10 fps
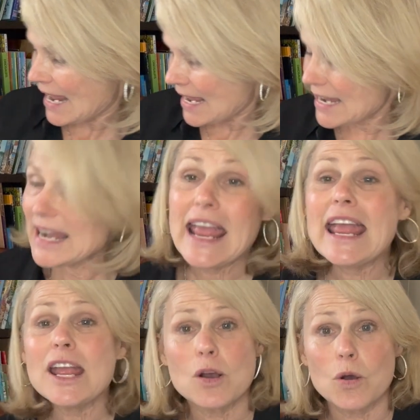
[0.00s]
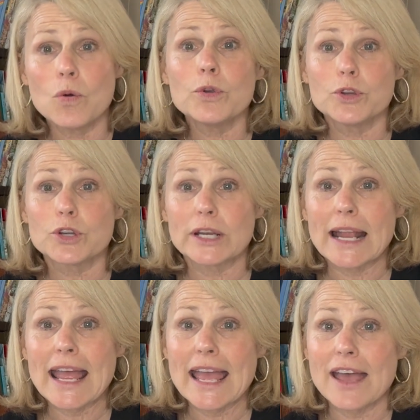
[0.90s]
Now you're going to
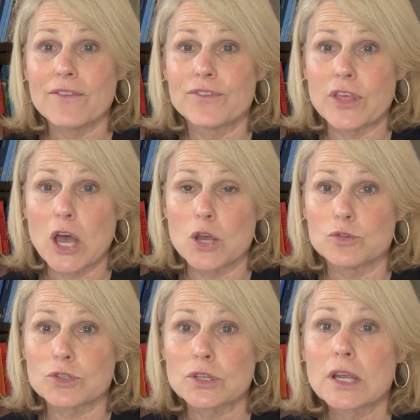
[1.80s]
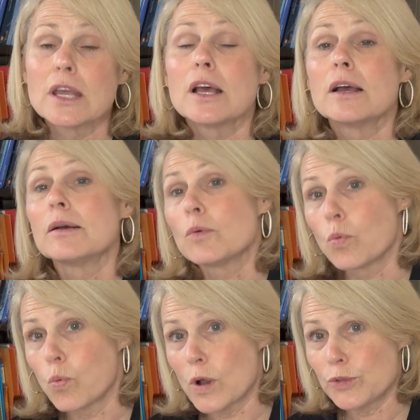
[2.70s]
have those
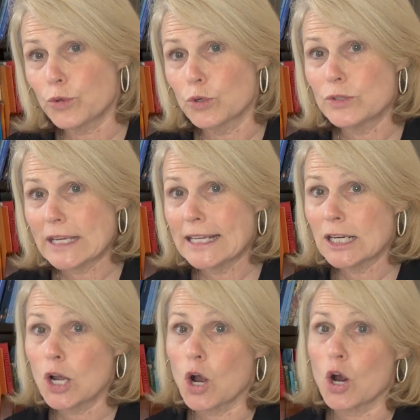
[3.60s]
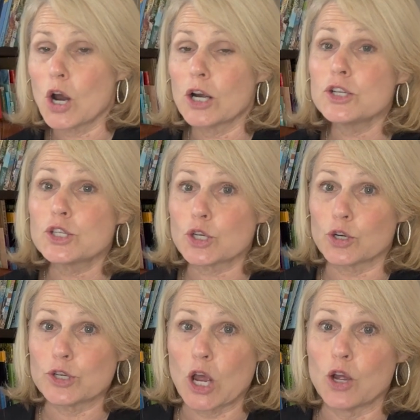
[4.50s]
1 through 10 cards
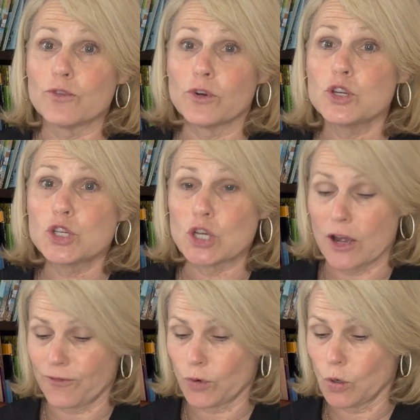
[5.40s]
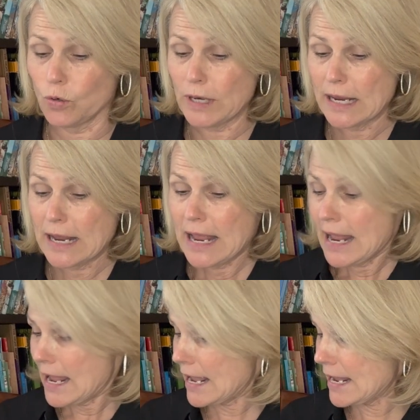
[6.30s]
turned over, shuffled,
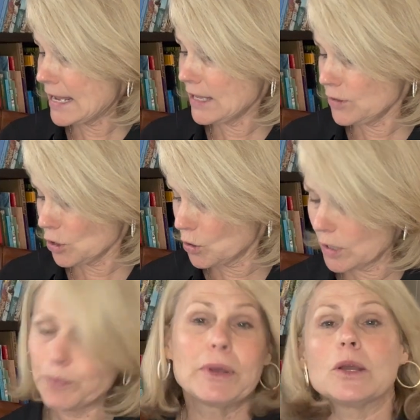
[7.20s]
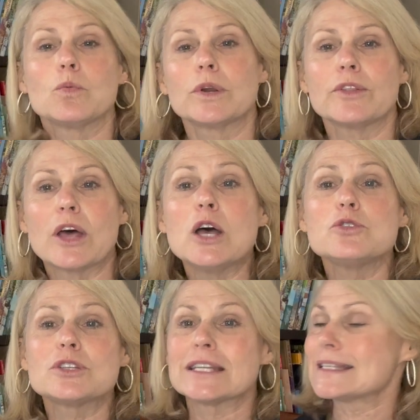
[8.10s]
and they're going to pick one of
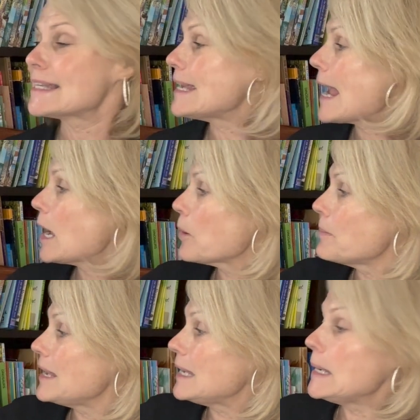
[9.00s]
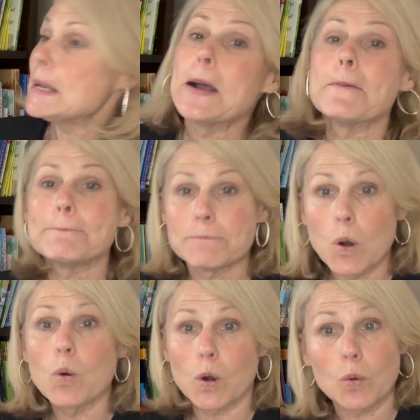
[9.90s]
those to see how many
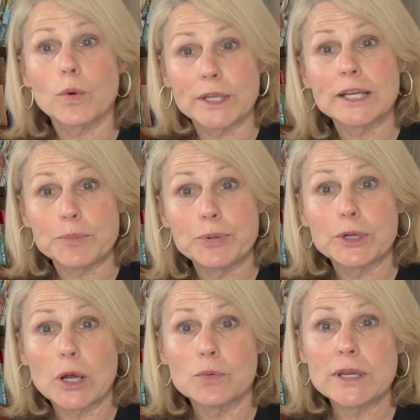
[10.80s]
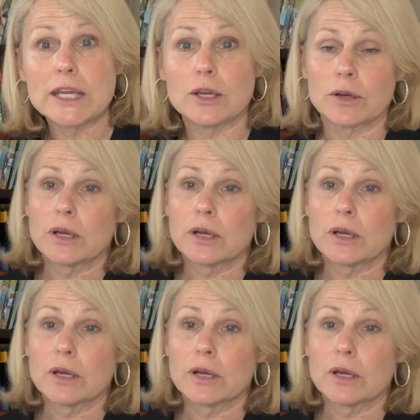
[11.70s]
more we're going to put on here.